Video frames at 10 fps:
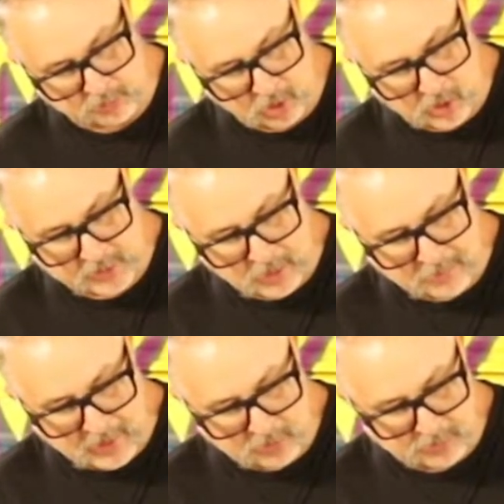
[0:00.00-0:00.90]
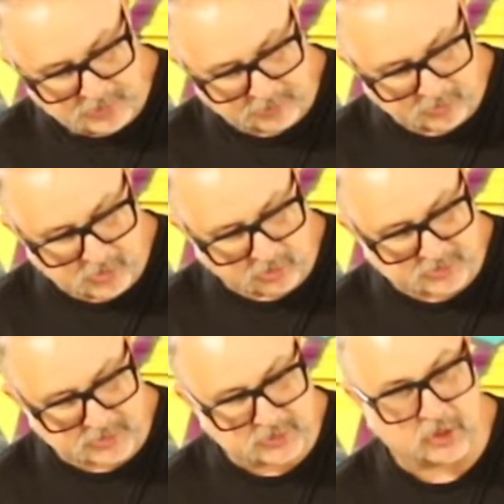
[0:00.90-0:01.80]
block I made with different
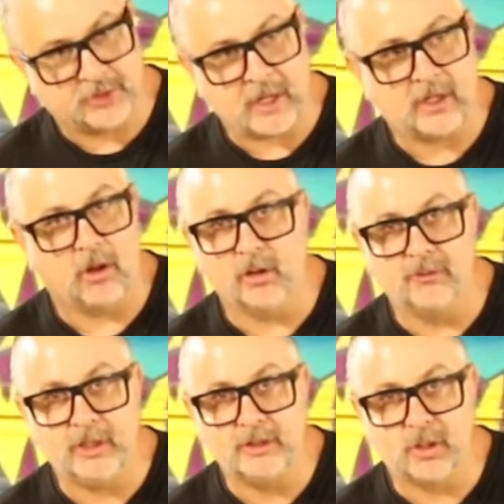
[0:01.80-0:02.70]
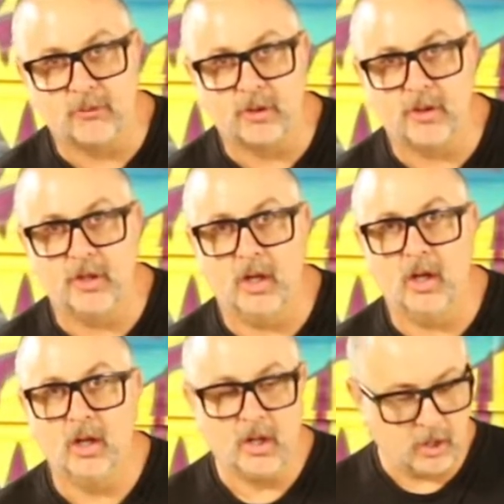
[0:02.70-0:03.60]
tungstens. I'll take all of these over to
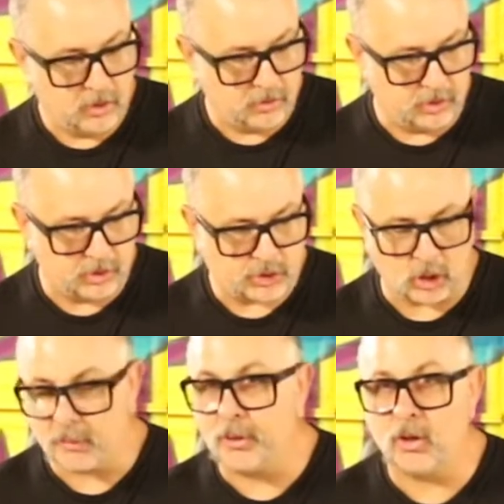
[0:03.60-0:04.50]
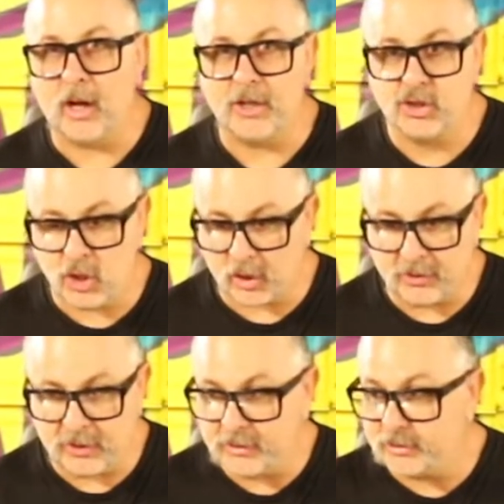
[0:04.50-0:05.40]
the sharpener. I chuck
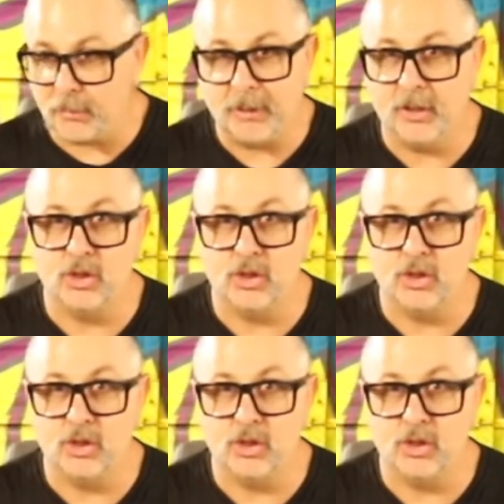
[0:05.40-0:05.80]
these up in a